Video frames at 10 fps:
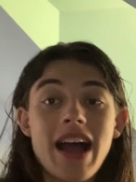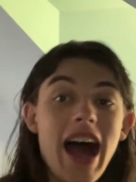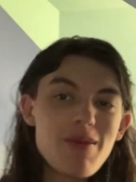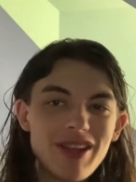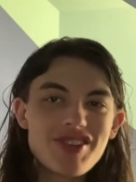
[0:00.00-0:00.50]

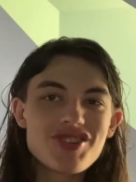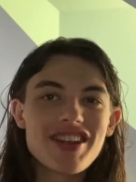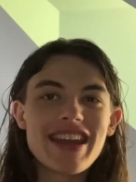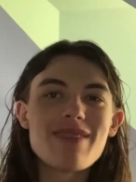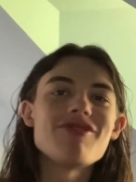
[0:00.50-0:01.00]
Ah,
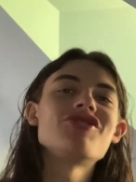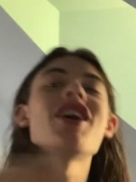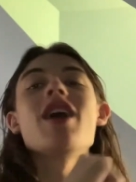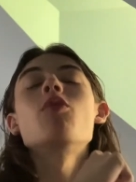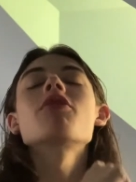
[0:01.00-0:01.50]
bludgeoning
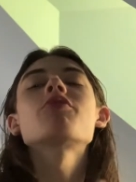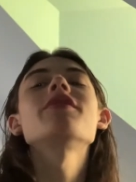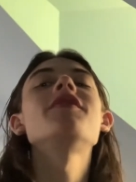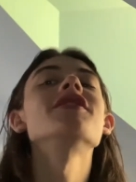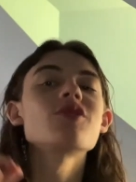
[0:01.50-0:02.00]
damage, one of
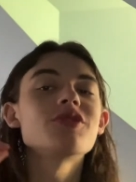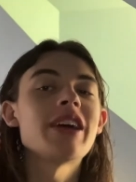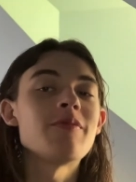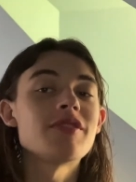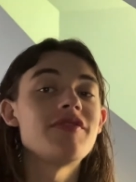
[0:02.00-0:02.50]
three physical
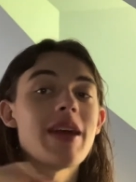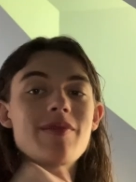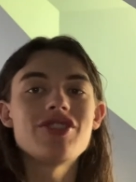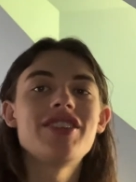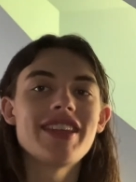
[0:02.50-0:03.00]
types of
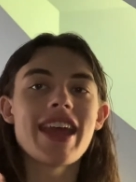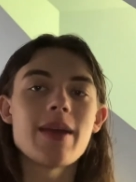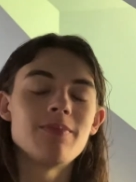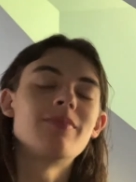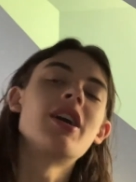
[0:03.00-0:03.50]
damage in the
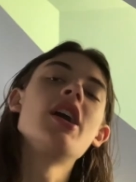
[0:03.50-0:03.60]
game.